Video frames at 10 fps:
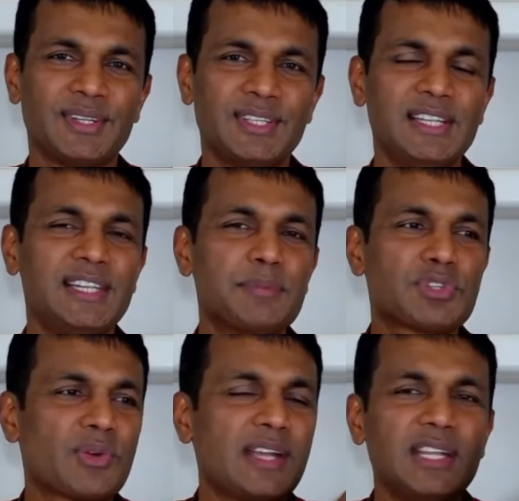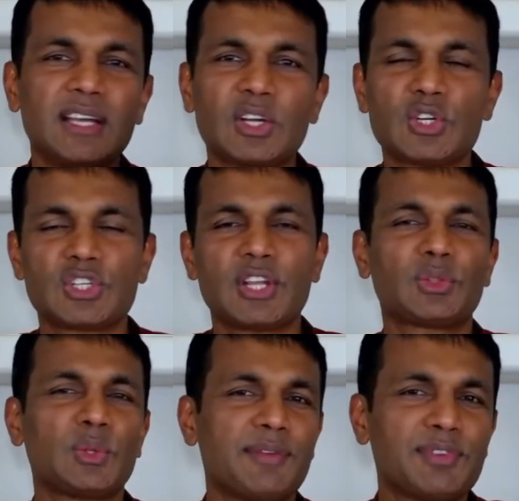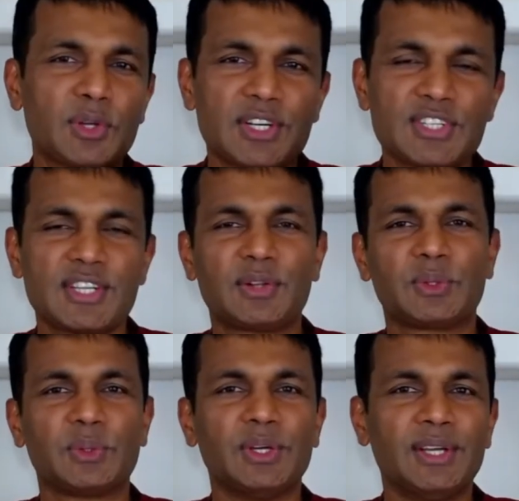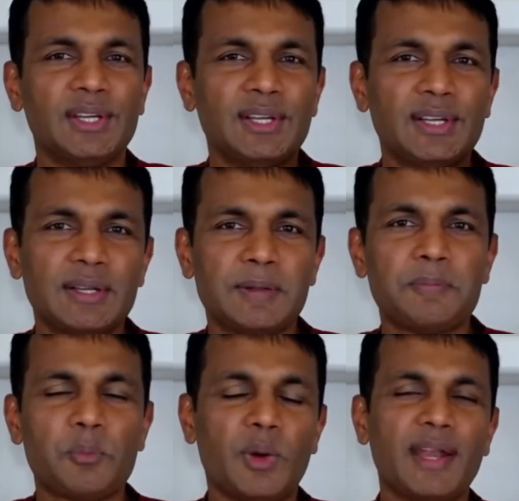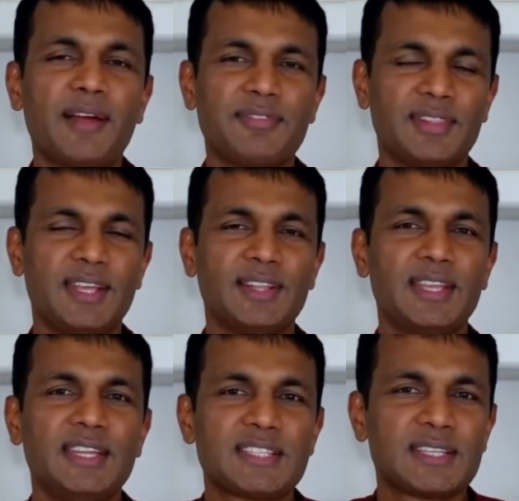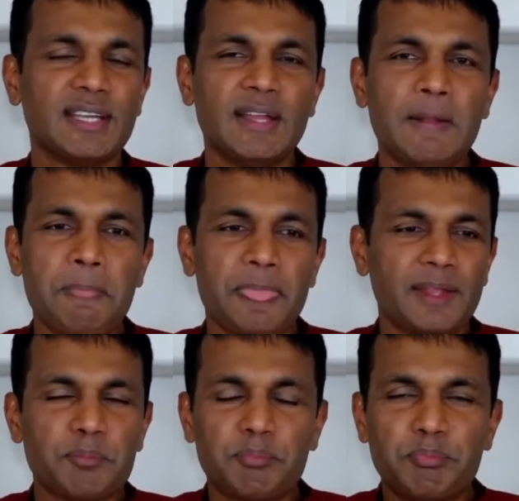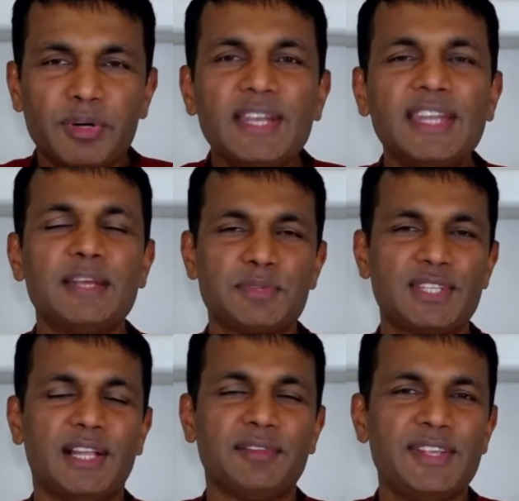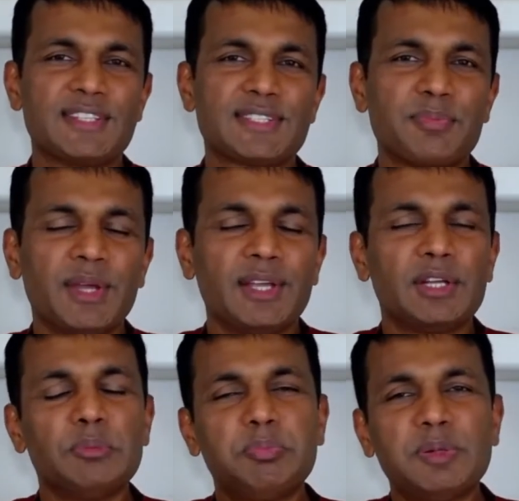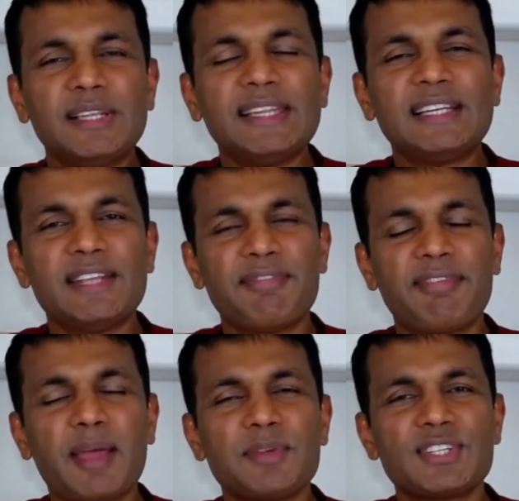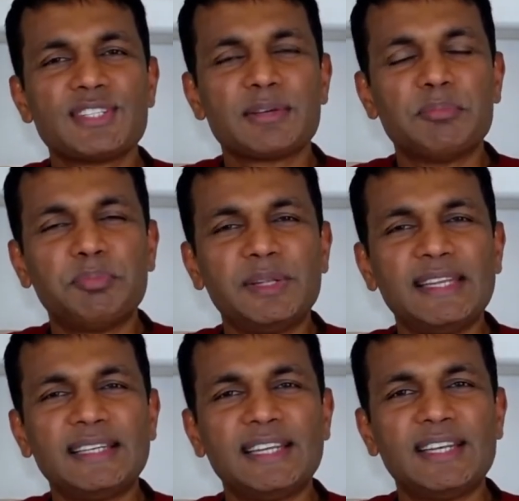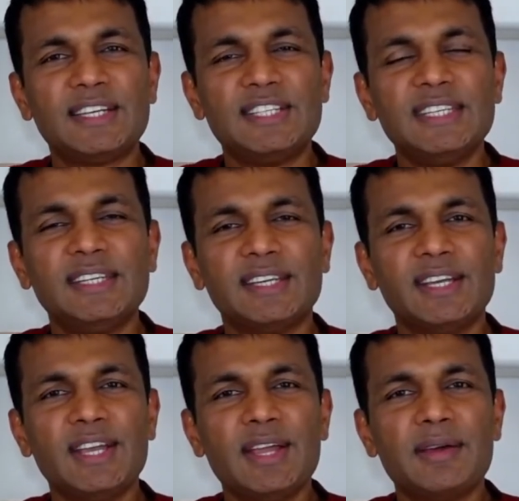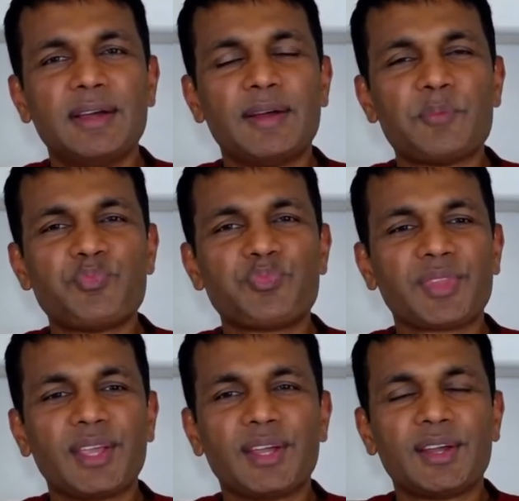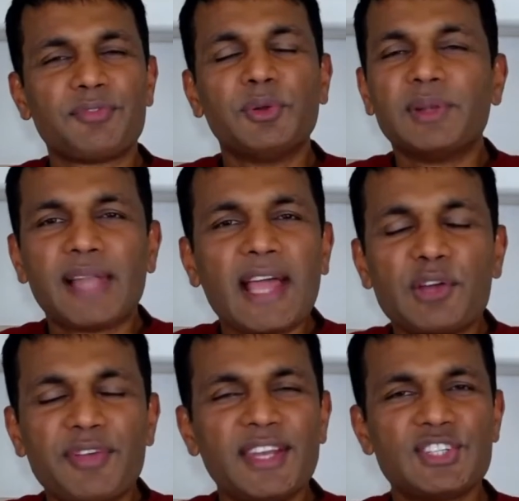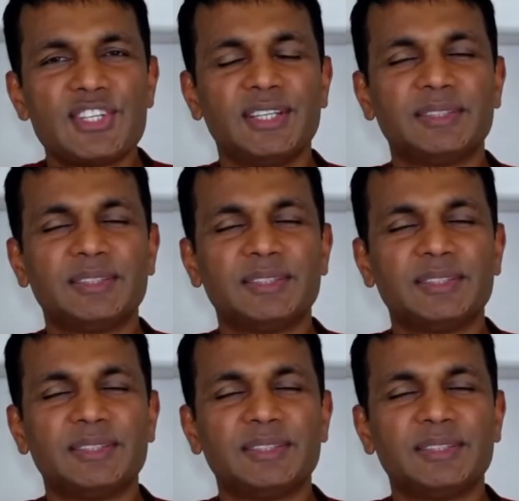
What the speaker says: till he keeps writing a concerto after concerto, one after the other. He's burning himself. He's completely famished. He's completely full lack of energy.